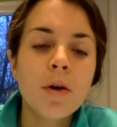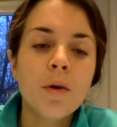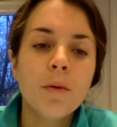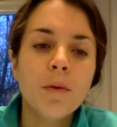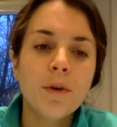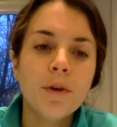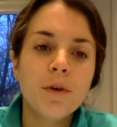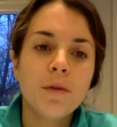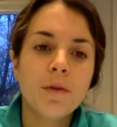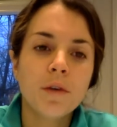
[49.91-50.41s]

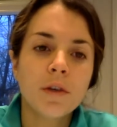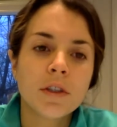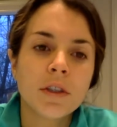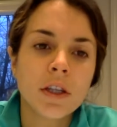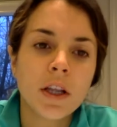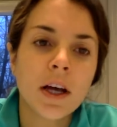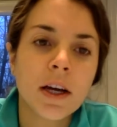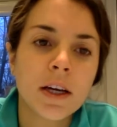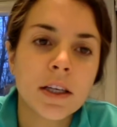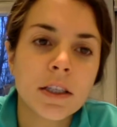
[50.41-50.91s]
When you first
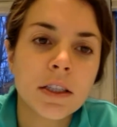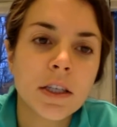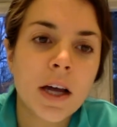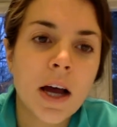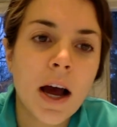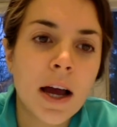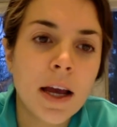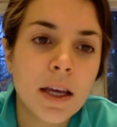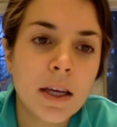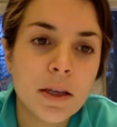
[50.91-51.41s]
log into
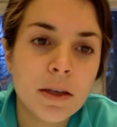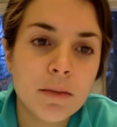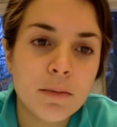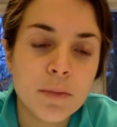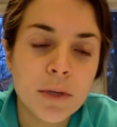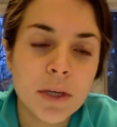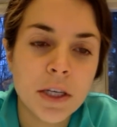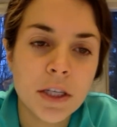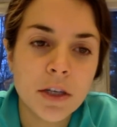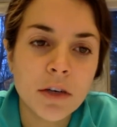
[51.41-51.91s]

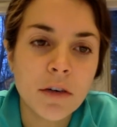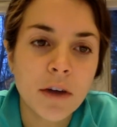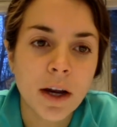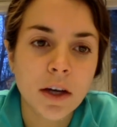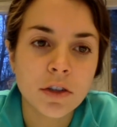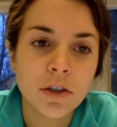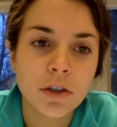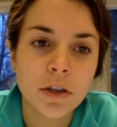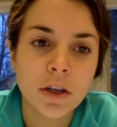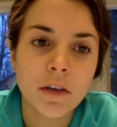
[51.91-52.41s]
IEP
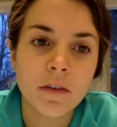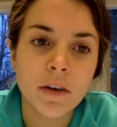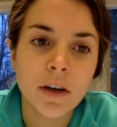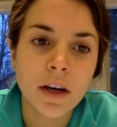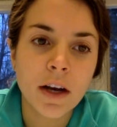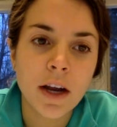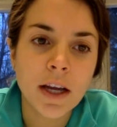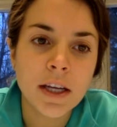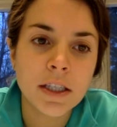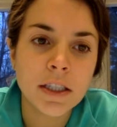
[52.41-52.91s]
Direct, you're given
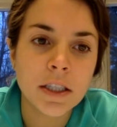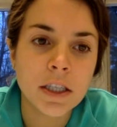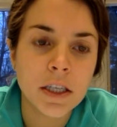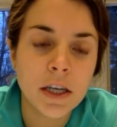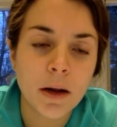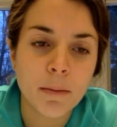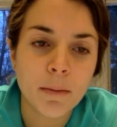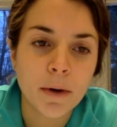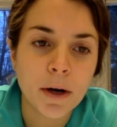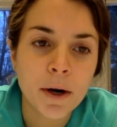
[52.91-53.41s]
an ID
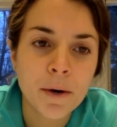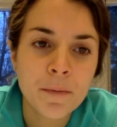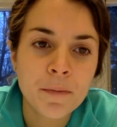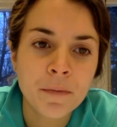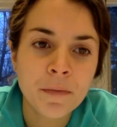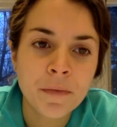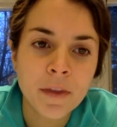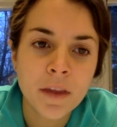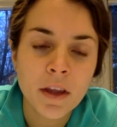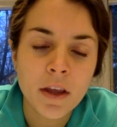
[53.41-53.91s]
number
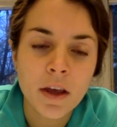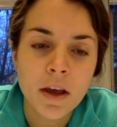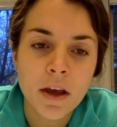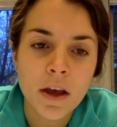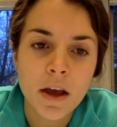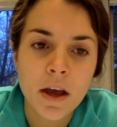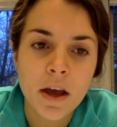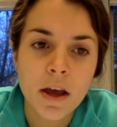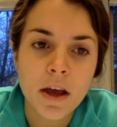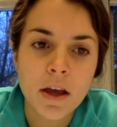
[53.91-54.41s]

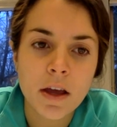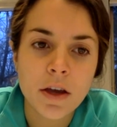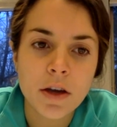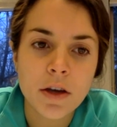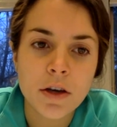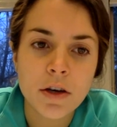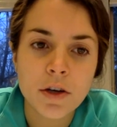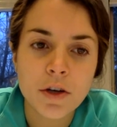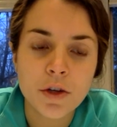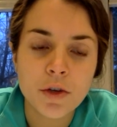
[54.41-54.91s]

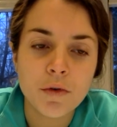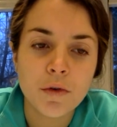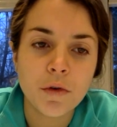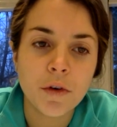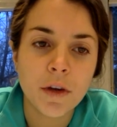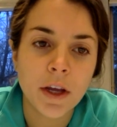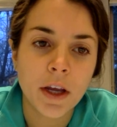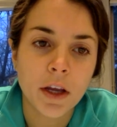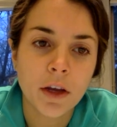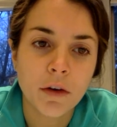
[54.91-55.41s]
and you
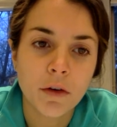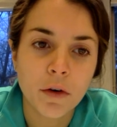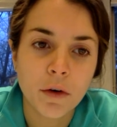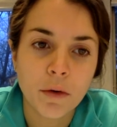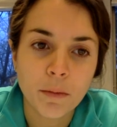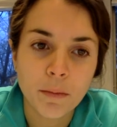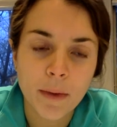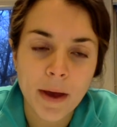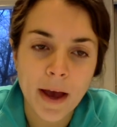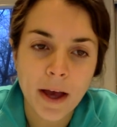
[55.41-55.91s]
create your
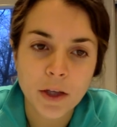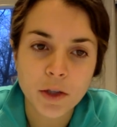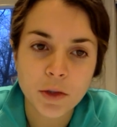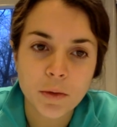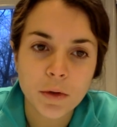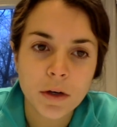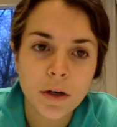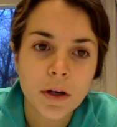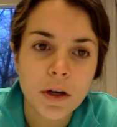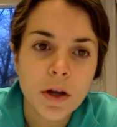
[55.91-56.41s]
own
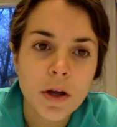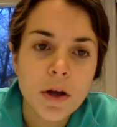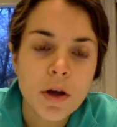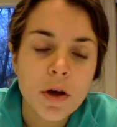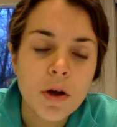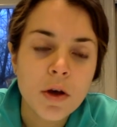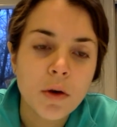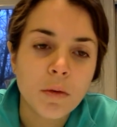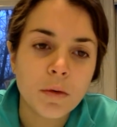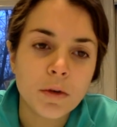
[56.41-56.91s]
password.
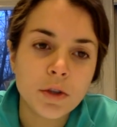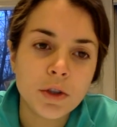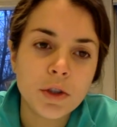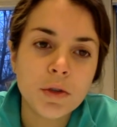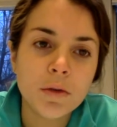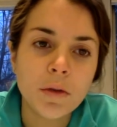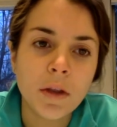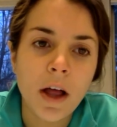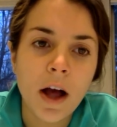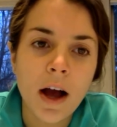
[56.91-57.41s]
Once
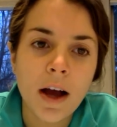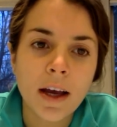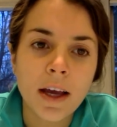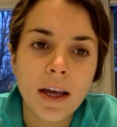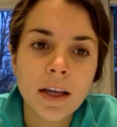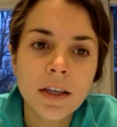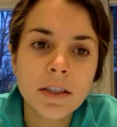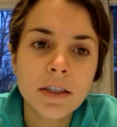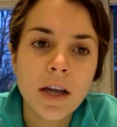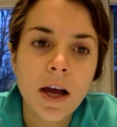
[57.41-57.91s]
you log
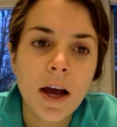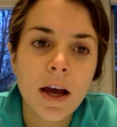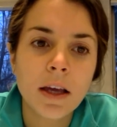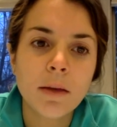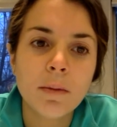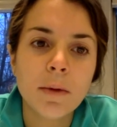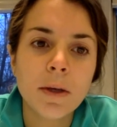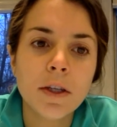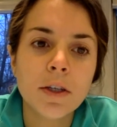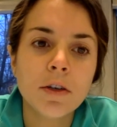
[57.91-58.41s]
into
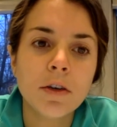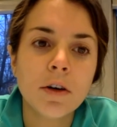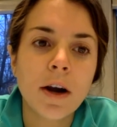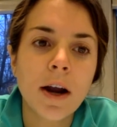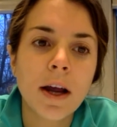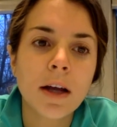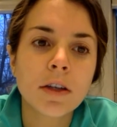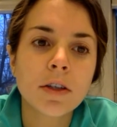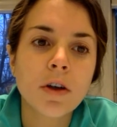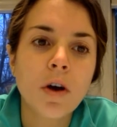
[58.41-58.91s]
IEP
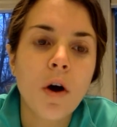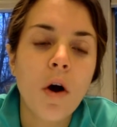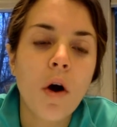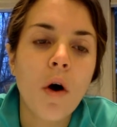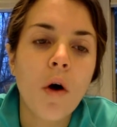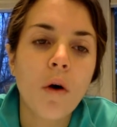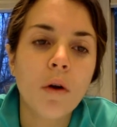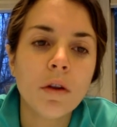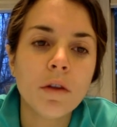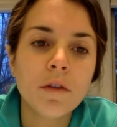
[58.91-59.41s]
Direct,
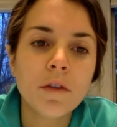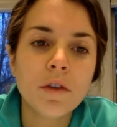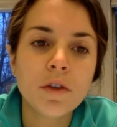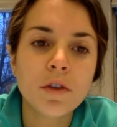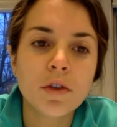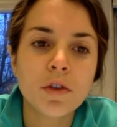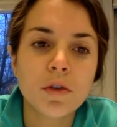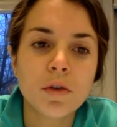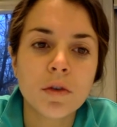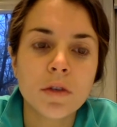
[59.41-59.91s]
all of your
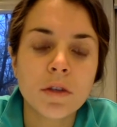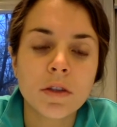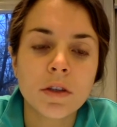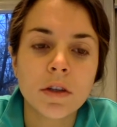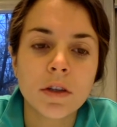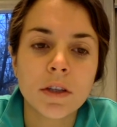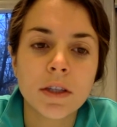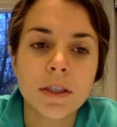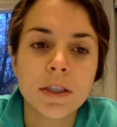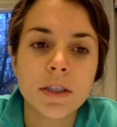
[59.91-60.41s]
students
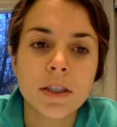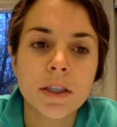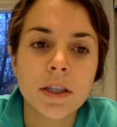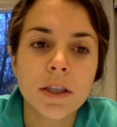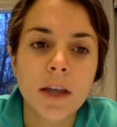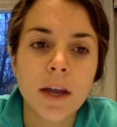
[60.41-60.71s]
are listed